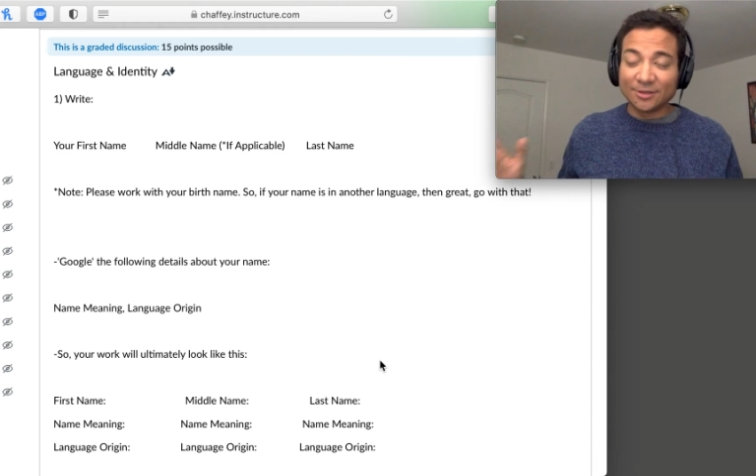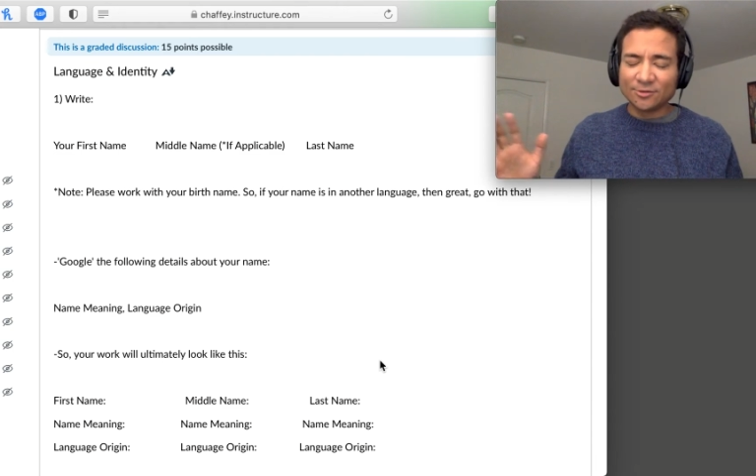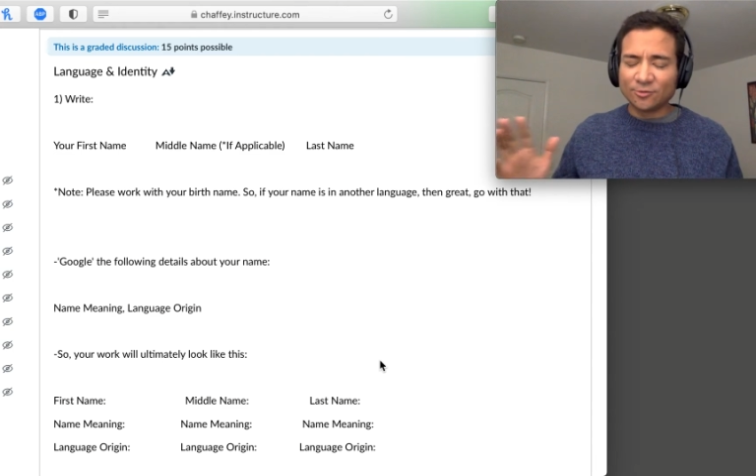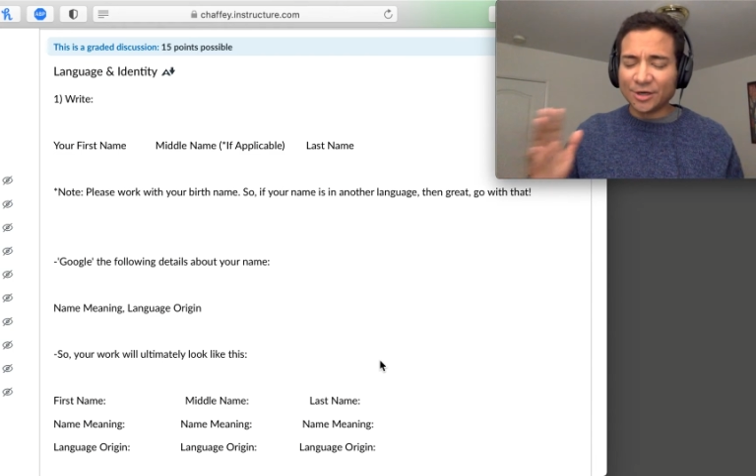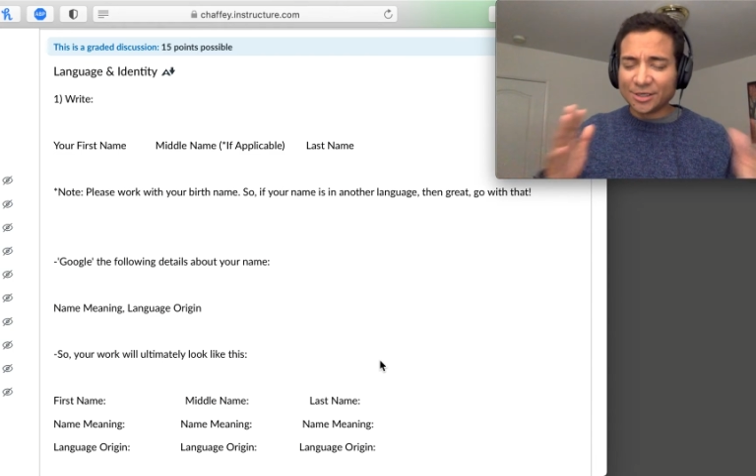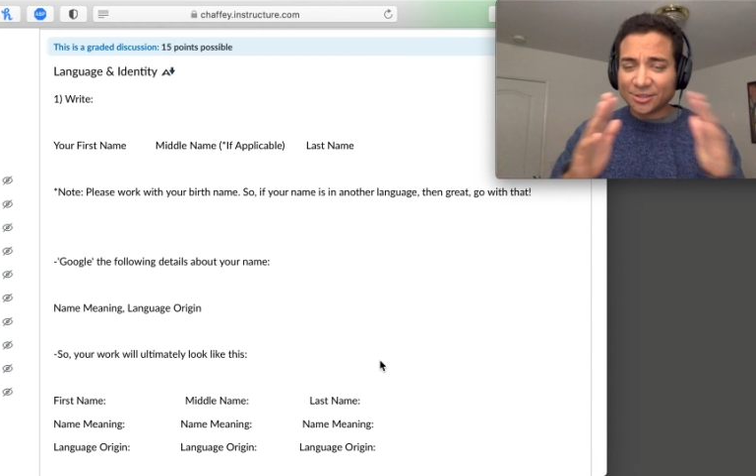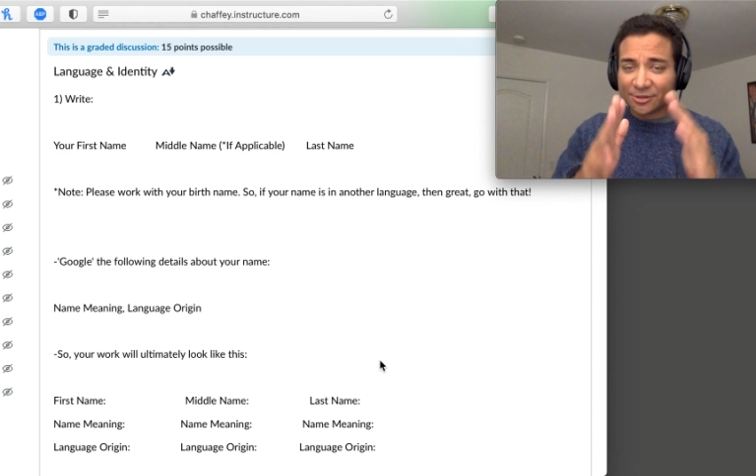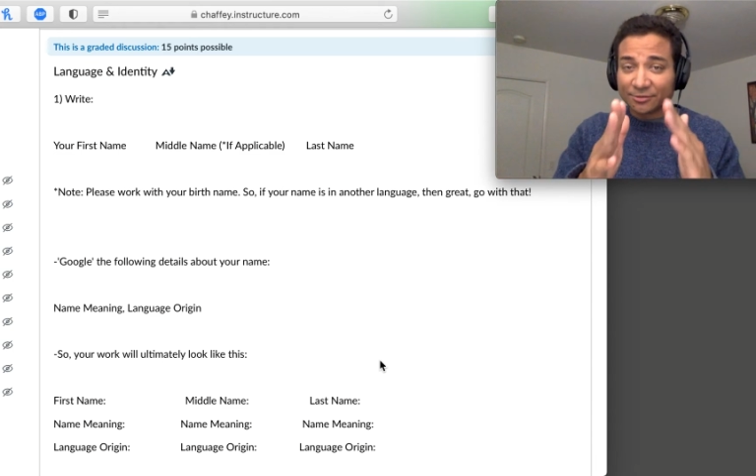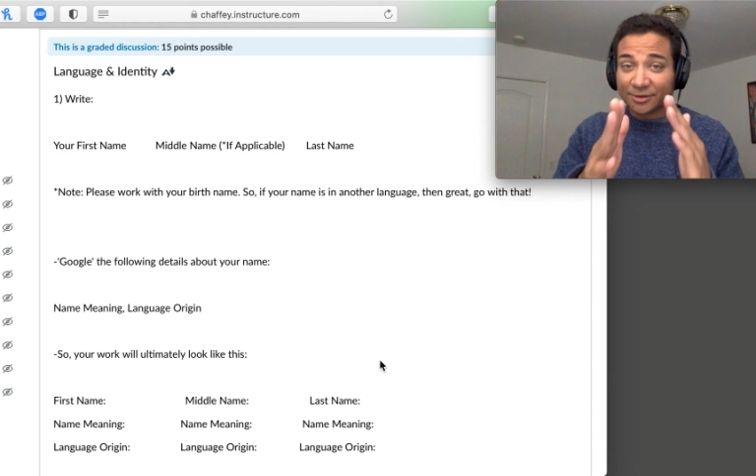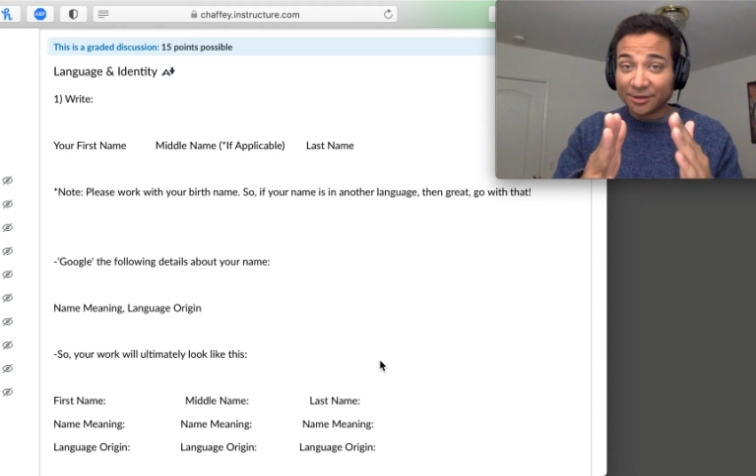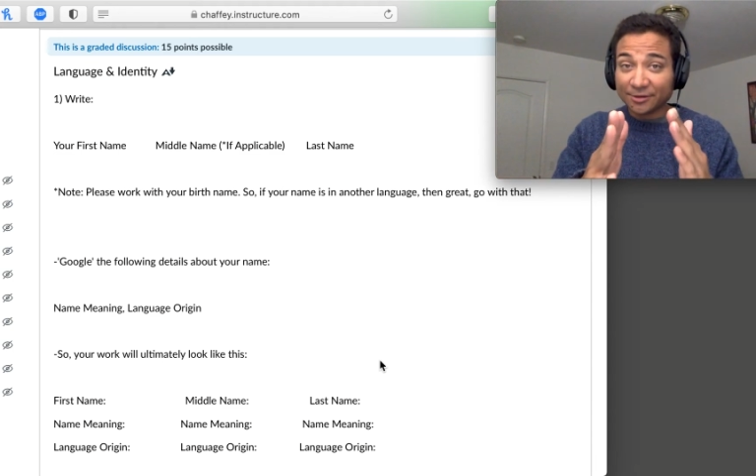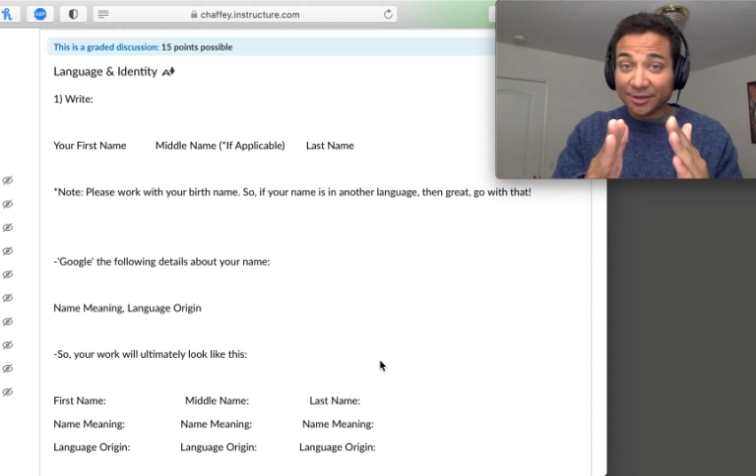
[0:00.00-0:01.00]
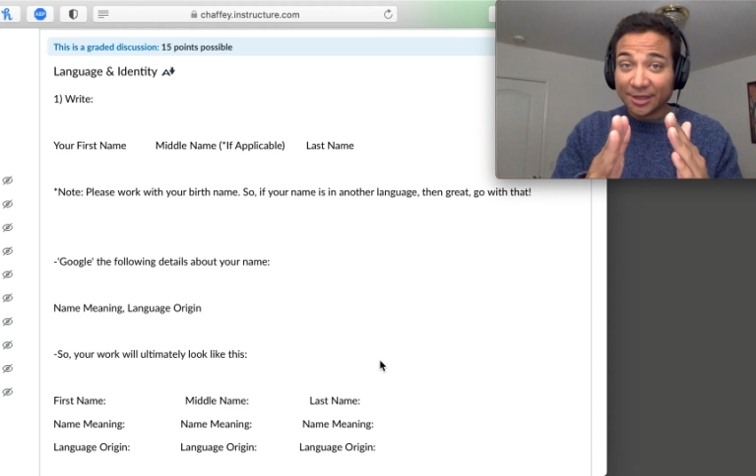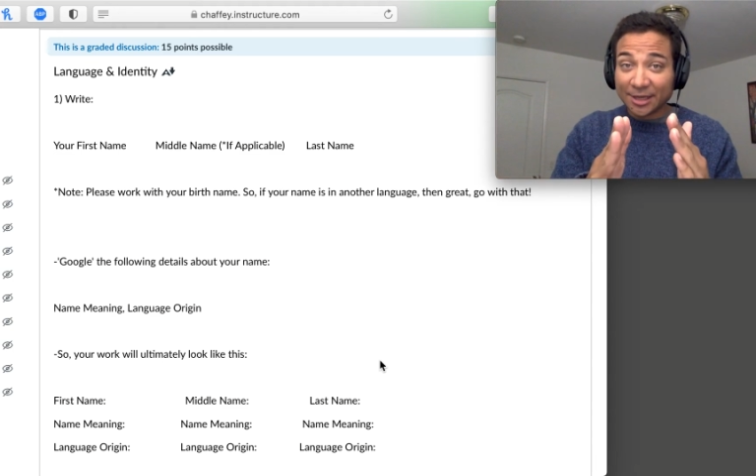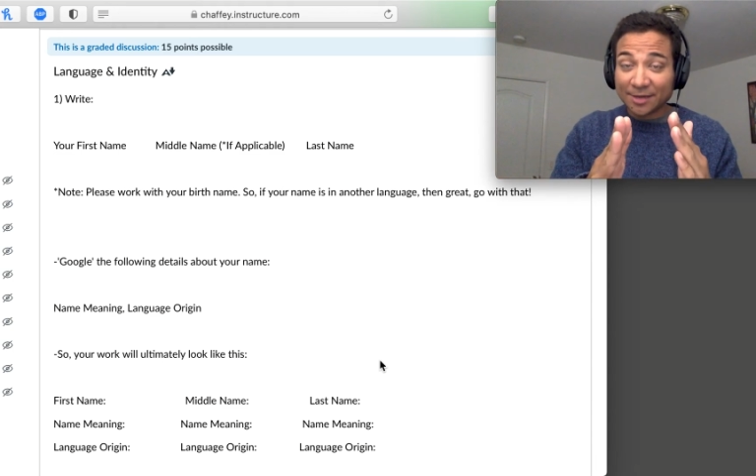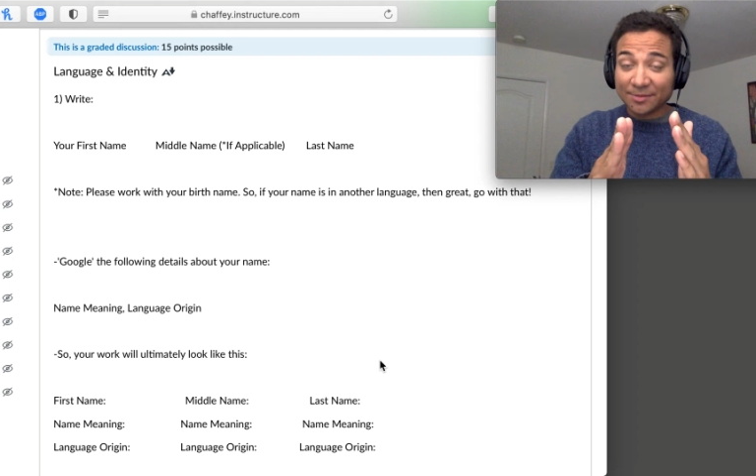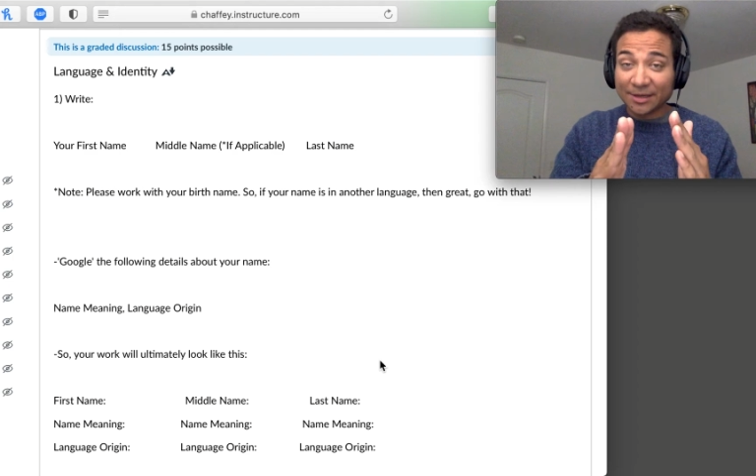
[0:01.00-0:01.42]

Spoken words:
what is your real name?